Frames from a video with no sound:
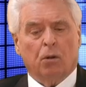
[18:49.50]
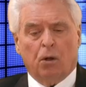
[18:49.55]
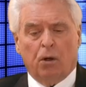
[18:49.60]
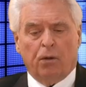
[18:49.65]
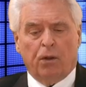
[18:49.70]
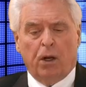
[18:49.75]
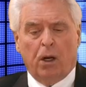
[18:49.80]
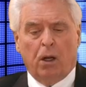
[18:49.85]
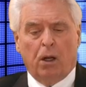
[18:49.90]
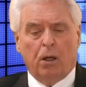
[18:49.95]
Are
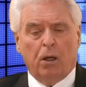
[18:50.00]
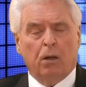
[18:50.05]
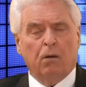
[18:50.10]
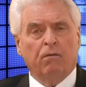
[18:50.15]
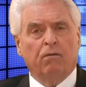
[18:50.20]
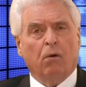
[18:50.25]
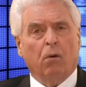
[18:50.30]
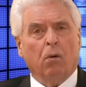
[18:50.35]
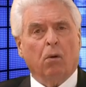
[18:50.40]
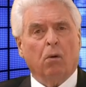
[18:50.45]
they on
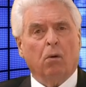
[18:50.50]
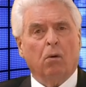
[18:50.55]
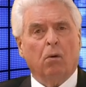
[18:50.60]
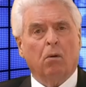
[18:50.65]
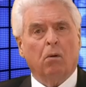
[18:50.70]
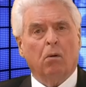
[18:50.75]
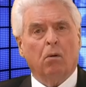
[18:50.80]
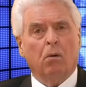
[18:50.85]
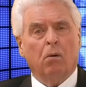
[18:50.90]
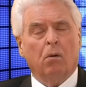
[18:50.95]
evil,
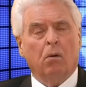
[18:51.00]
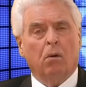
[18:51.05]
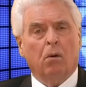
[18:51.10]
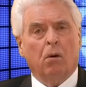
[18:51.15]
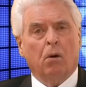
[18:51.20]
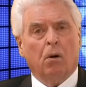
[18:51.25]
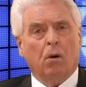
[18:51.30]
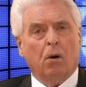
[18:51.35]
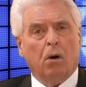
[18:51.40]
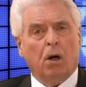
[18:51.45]

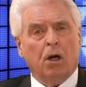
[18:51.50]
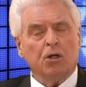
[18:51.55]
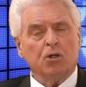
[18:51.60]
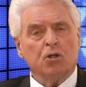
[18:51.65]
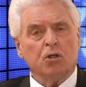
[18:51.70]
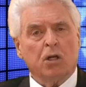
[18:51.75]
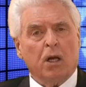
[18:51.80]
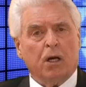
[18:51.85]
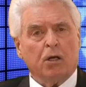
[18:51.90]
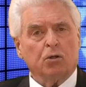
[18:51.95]
on
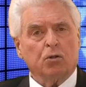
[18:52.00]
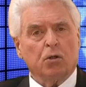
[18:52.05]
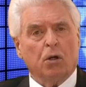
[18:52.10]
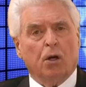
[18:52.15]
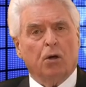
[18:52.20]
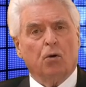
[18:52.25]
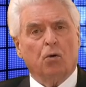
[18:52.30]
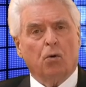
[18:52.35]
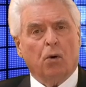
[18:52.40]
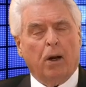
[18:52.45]
sex,
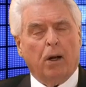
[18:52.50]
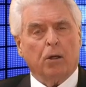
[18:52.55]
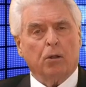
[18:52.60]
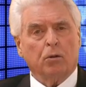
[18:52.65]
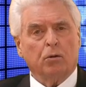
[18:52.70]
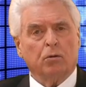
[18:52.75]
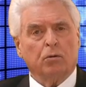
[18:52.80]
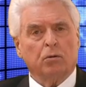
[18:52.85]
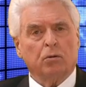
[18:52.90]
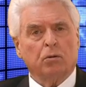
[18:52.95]
on
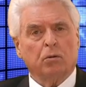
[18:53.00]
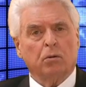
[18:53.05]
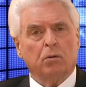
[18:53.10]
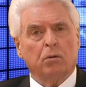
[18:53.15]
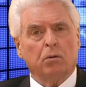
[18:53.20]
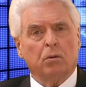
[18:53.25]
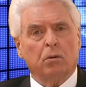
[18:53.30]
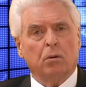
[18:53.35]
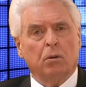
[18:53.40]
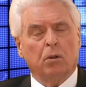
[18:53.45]
drugs,
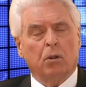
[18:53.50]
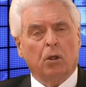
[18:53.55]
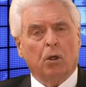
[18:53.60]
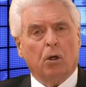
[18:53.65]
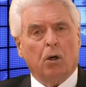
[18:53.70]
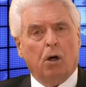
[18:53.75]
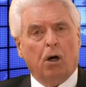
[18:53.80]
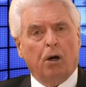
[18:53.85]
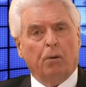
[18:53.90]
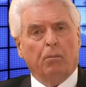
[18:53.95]

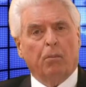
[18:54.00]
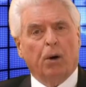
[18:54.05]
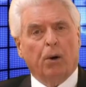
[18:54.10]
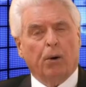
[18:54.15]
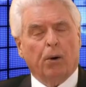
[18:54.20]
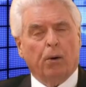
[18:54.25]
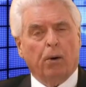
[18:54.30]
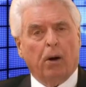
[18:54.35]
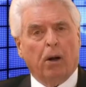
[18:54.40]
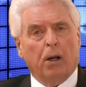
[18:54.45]
on
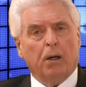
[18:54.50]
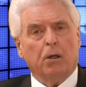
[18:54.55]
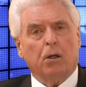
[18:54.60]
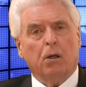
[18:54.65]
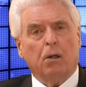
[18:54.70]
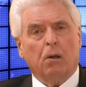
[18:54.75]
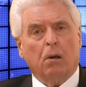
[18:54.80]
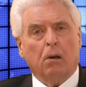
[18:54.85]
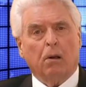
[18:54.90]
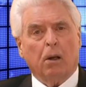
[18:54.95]
murder, on
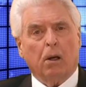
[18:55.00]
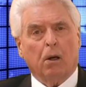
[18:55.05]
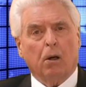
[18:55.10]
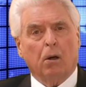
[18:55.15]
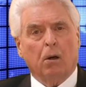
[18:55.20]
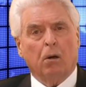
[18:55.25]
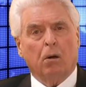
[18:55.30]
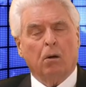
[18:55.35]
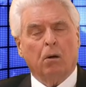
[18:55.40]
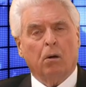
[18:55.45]
killing?
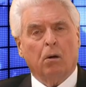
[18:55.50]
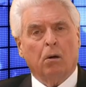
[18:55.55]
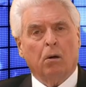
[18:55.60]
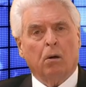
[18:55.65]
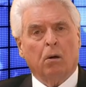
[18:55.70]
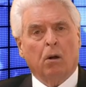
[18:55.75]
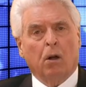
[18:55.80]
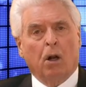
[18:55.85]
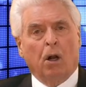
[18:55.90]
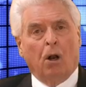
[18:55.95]

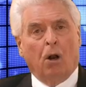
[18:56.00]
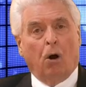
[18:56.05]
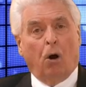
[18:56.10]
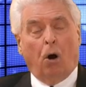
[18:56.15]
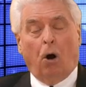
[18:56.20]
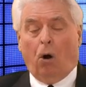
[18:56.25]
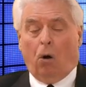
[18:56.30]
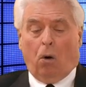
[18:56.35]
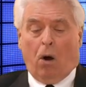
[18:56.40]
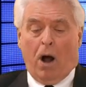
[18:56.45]

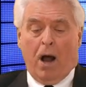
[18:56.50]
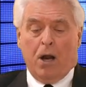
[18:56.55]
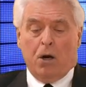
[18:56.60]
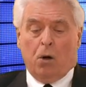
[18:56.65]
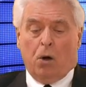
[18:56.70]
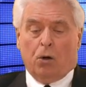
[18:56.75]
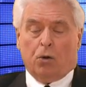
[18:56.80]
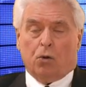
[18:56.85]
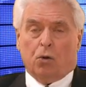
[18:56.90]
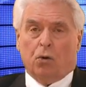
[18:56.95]
Oh, I
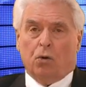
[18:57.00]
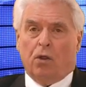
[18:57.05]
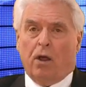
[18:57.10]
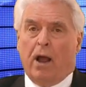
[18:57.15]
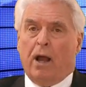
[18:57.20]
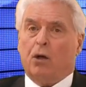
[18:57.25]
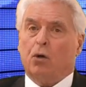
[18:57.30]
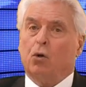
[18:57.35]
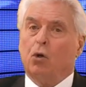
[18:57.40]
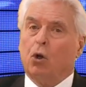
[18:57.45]
don't do that.